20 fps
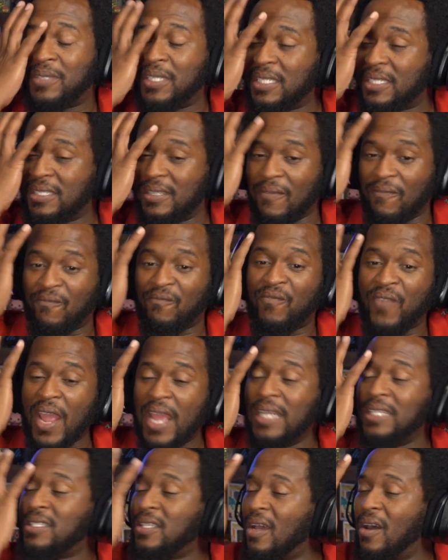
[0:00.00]
Just the
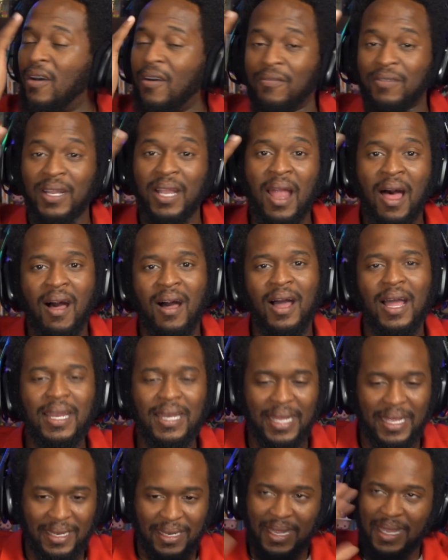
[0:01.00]
face of
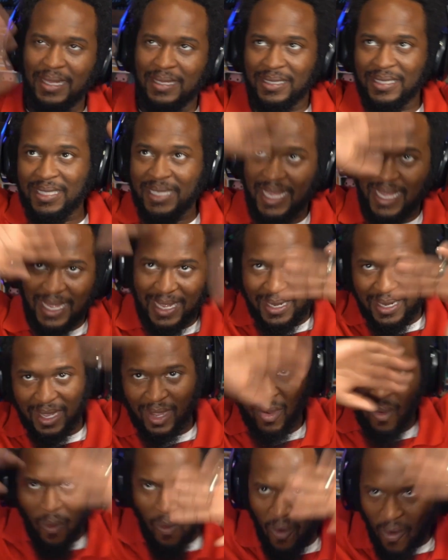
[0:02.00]
Lon and then seeing the
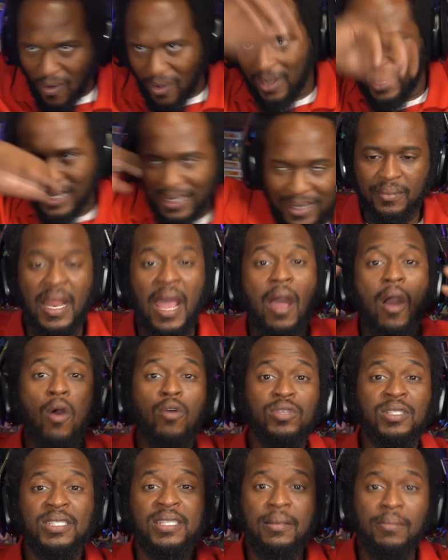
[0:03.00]
Gorn and that
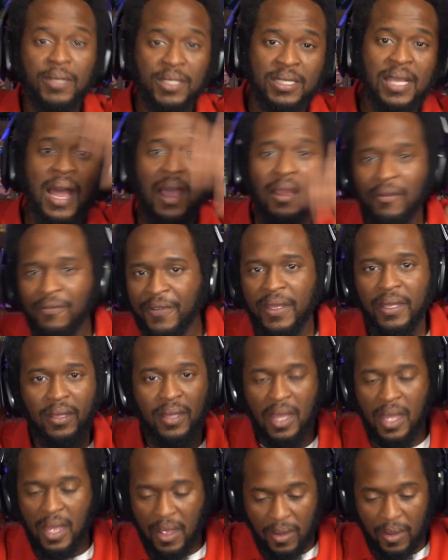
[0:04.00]
whole
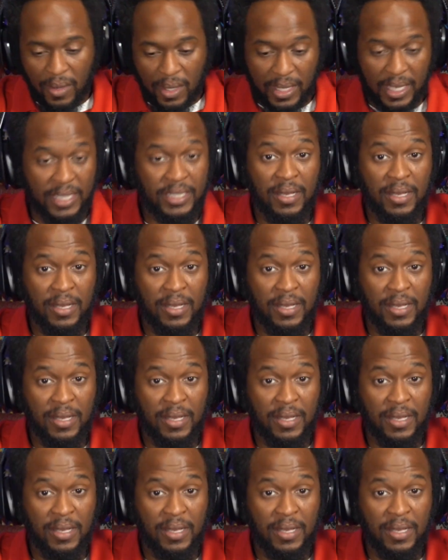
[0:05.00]
cinematography is